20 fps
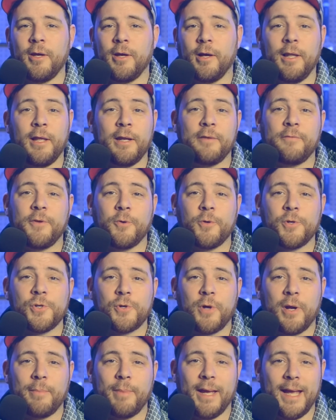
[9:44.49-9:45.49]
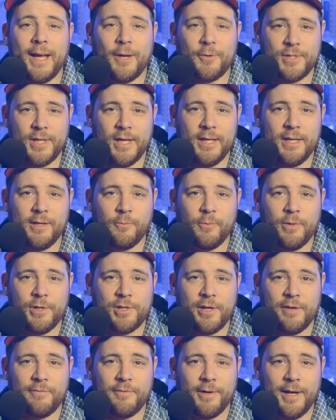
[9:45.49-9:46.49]
a lot of you enjoyed my outtake in
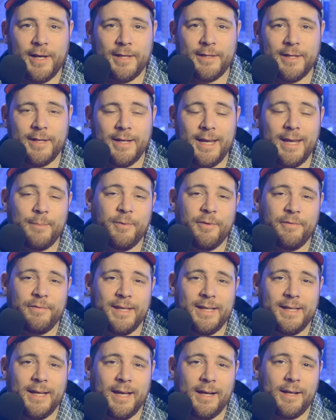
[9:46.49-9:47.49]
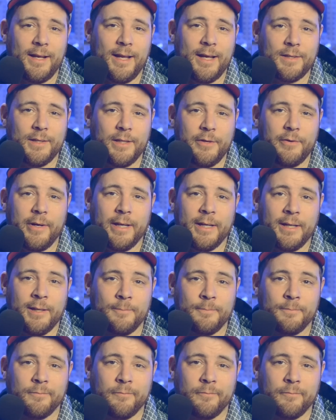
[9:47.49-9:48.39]
which I forgot the name of the Cadillac lyric.